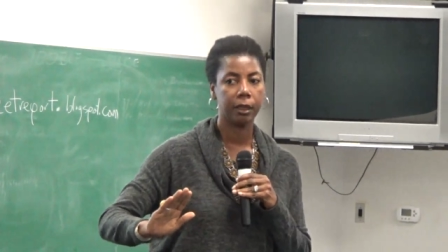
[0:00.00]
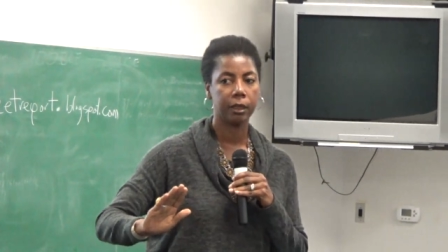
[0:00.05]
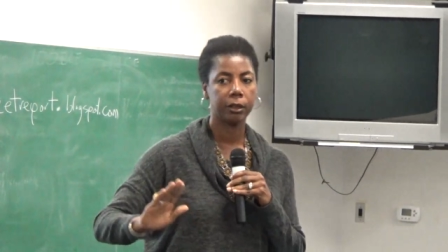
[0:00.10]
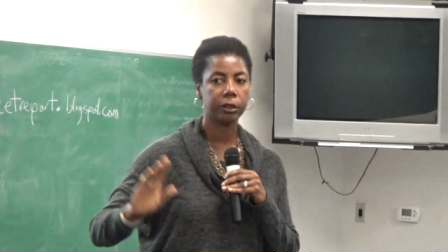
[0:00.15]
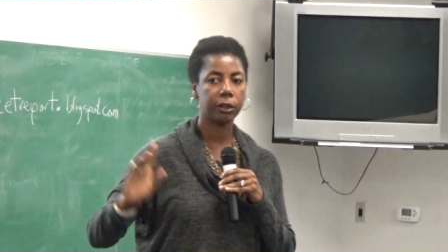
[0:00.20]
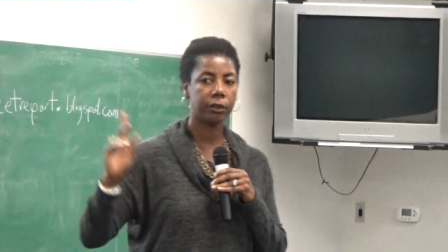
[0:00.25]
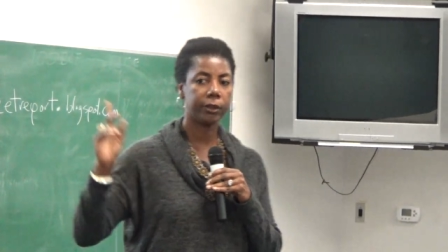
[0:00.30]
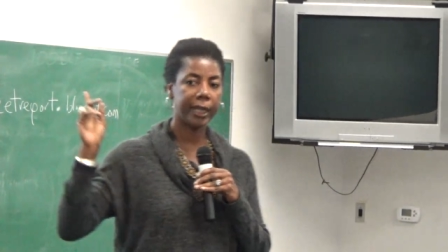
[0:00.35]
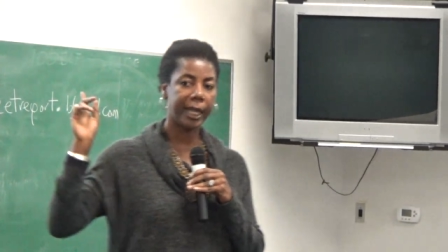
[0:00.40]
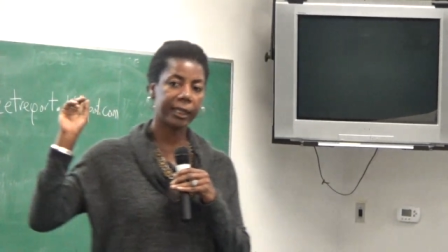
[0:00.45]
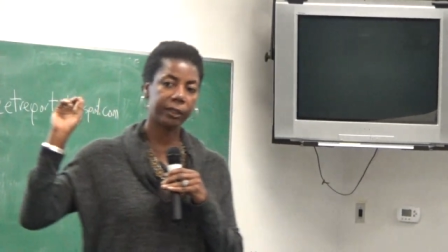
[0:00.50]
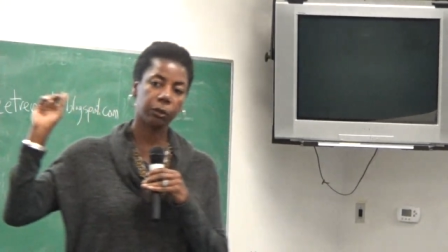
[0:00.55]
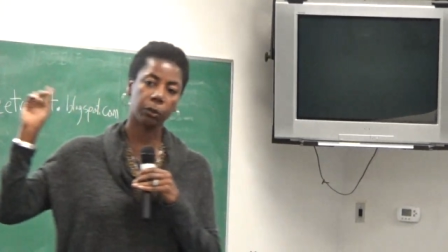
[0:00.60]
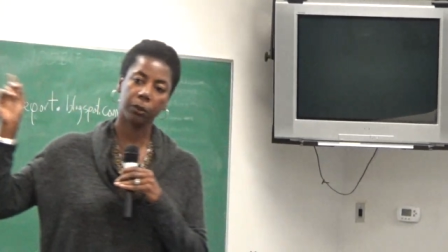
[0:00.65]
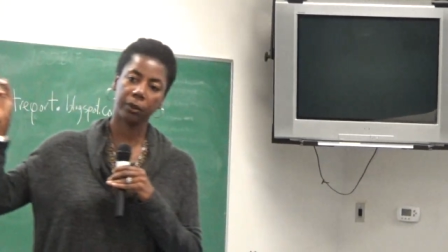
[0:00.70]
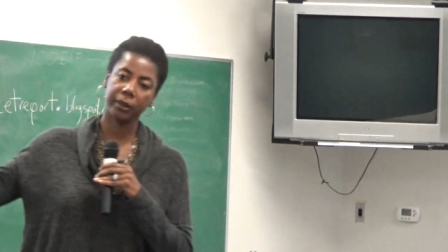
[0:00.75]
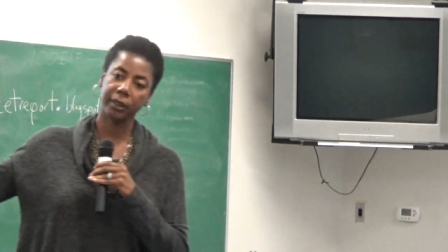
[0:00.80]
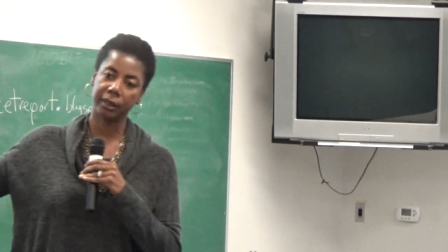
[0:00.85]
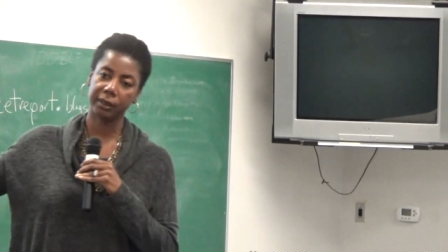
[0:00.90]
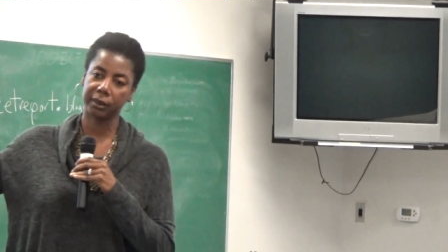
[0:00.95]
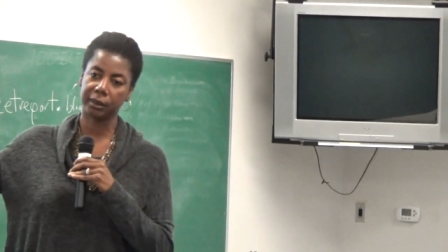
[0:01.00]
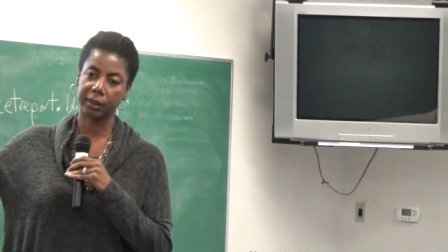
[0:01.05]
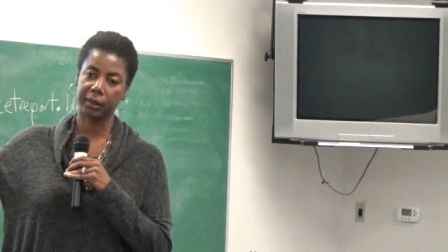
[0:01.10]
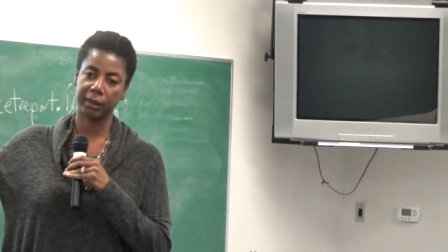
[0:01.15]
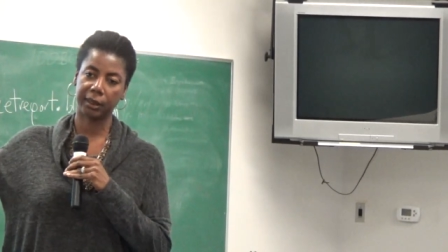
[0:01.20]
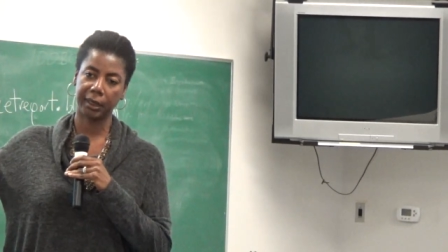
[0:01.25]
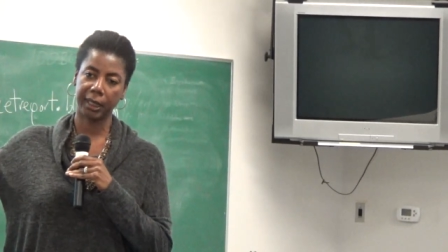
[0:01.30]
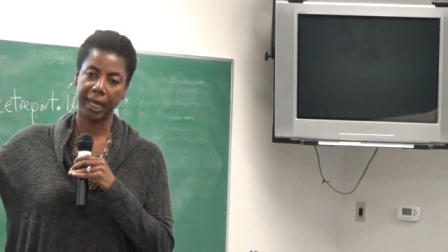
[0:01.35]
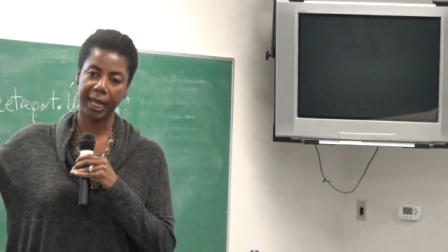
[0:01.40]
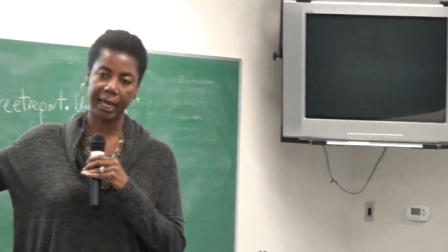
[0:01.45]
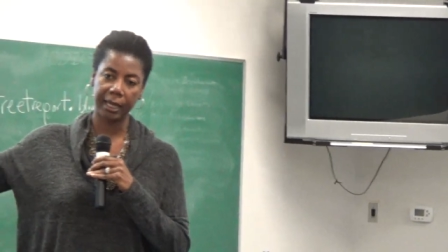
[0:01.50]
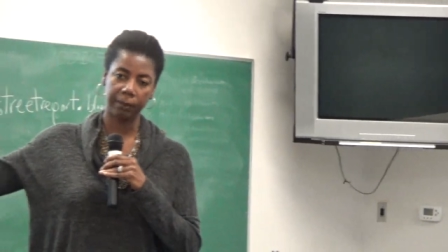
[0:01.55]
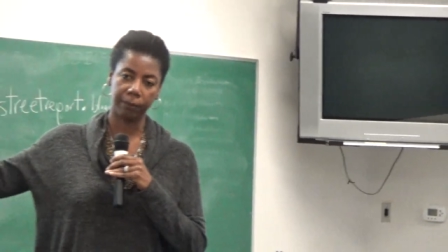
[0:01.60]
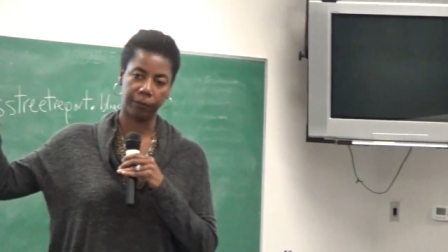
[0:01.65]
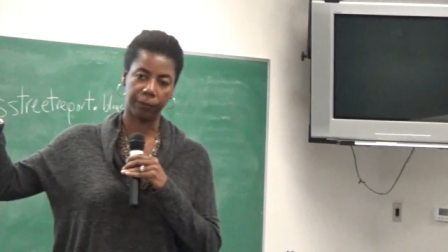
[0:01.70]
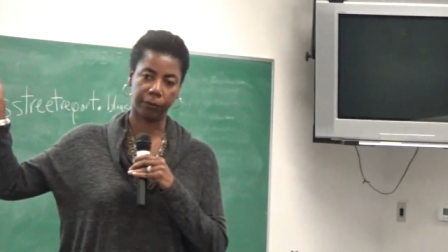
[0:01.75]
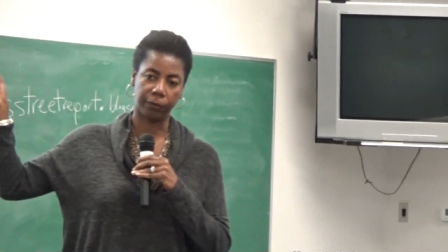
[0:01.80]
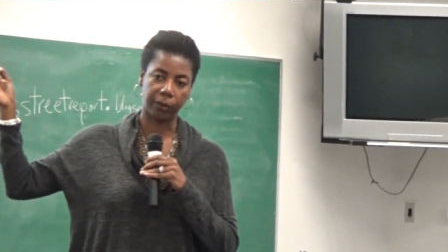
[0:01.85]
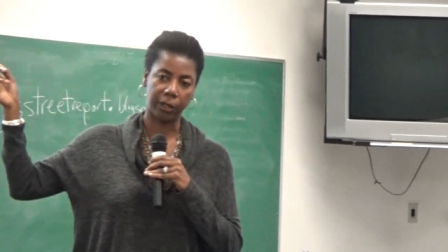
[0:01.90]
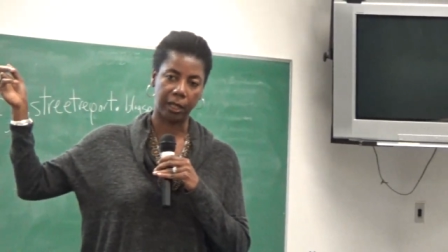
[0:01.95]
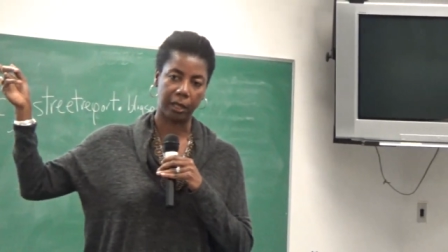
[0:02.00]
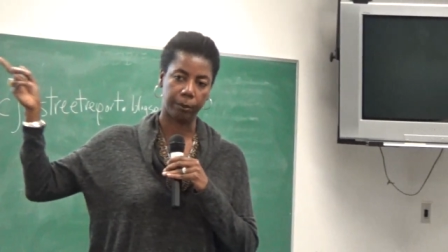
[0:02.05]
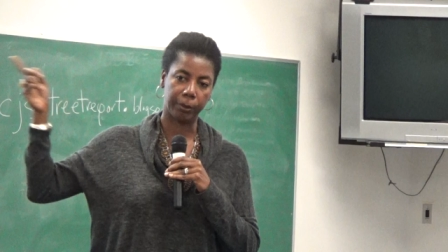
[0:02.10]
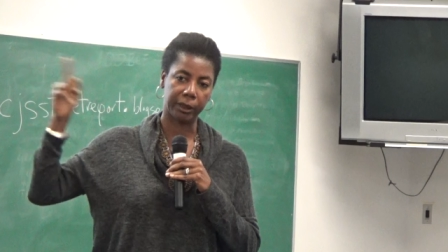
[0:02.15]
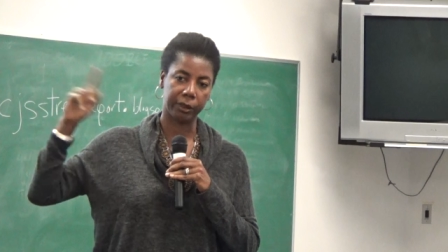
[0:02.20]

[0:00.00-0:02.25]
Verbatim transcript: So that's where this came from.